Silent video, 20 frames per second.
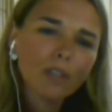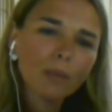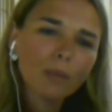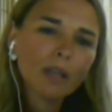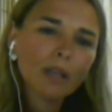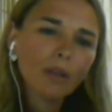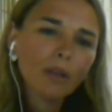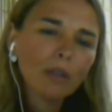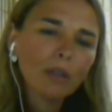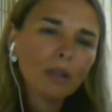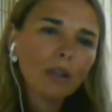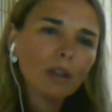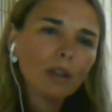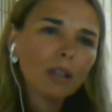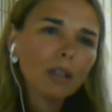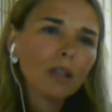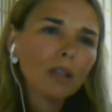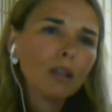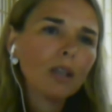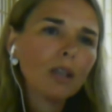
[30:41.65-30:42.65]
I mean, I really
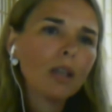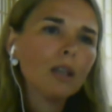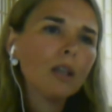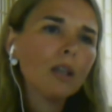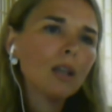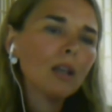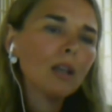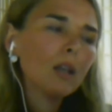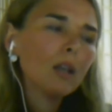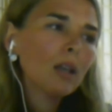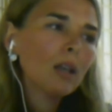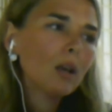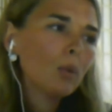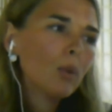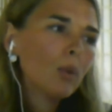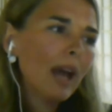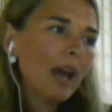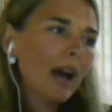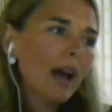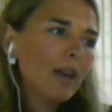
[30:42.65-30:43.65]
think that.
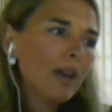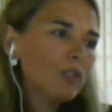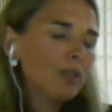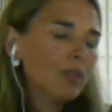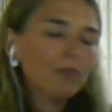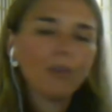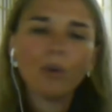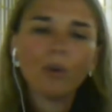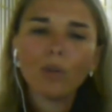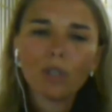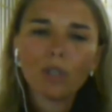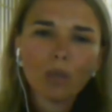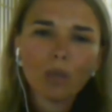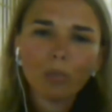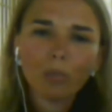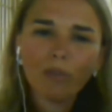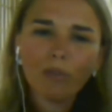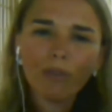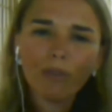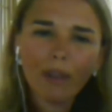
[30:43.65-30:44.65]
We have to focus on
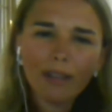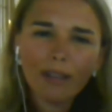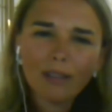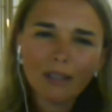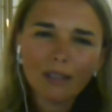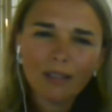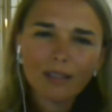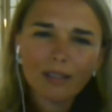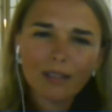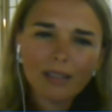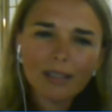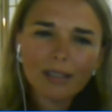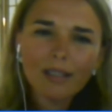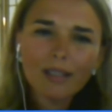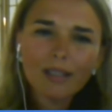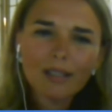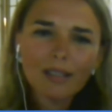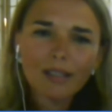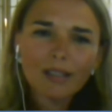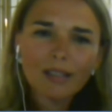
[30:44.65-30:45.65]
preventing
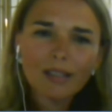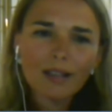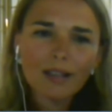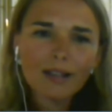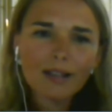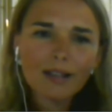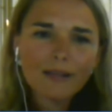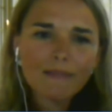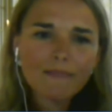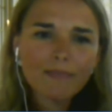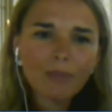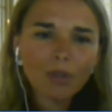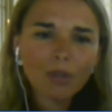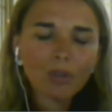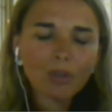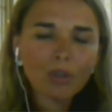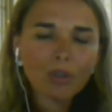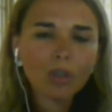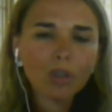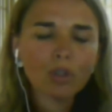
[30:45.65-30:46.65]
disease. Um,
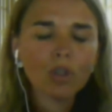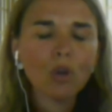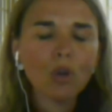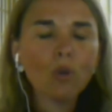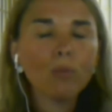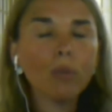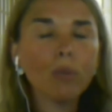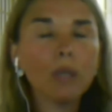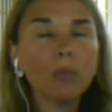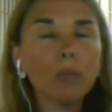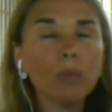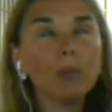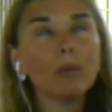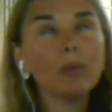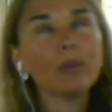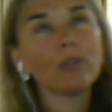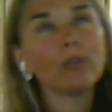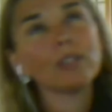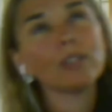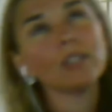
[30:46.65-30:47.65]
there's just so many people
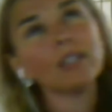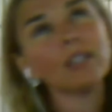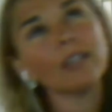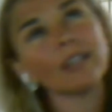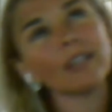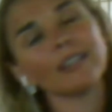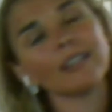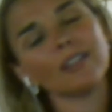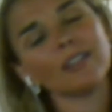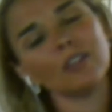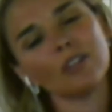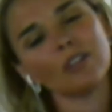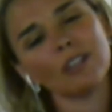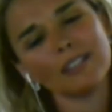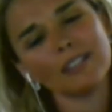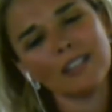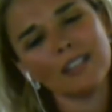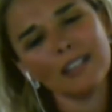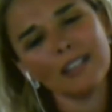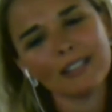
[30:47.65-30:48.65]
that are sick in the United
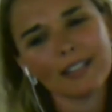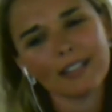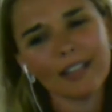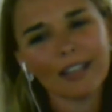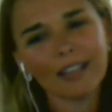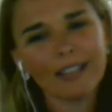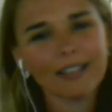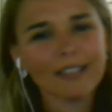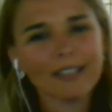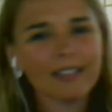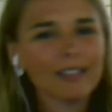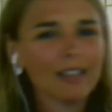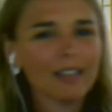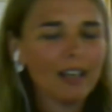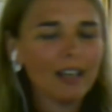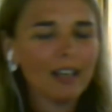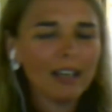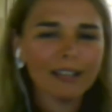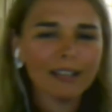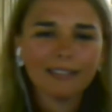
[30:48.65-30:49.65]
States that it's
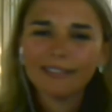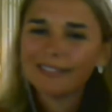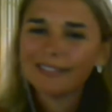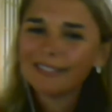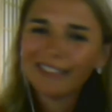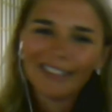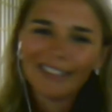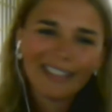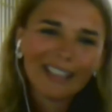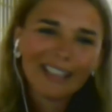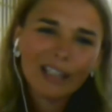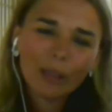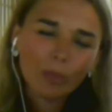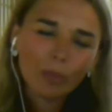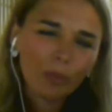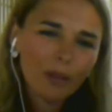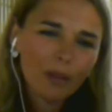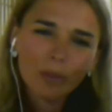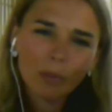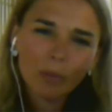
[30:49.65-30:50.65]
gotta
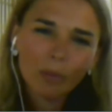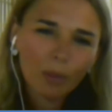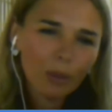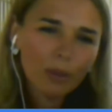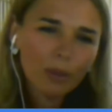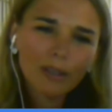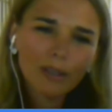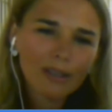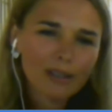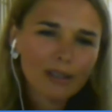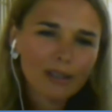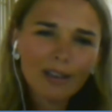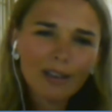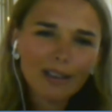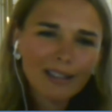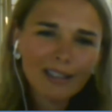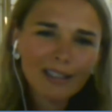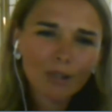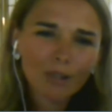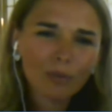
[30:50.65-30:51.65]
the burden is on
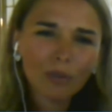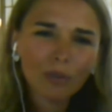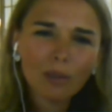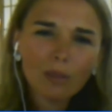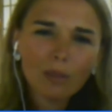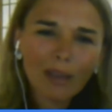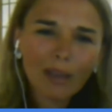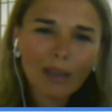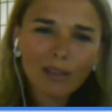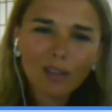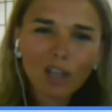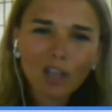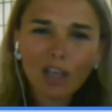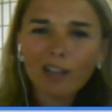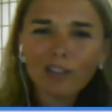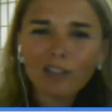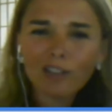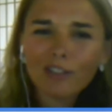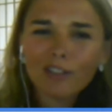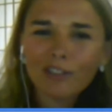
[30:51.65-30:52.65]
us to really make a
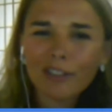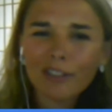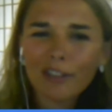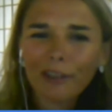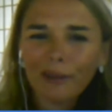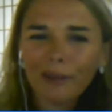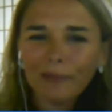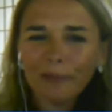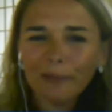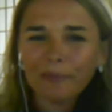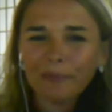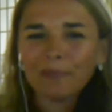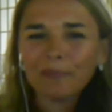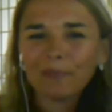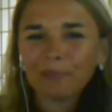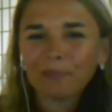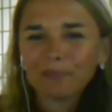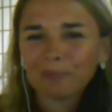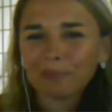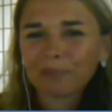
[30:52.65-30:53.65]
change. You know.
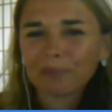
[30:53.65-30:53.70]
Yeah.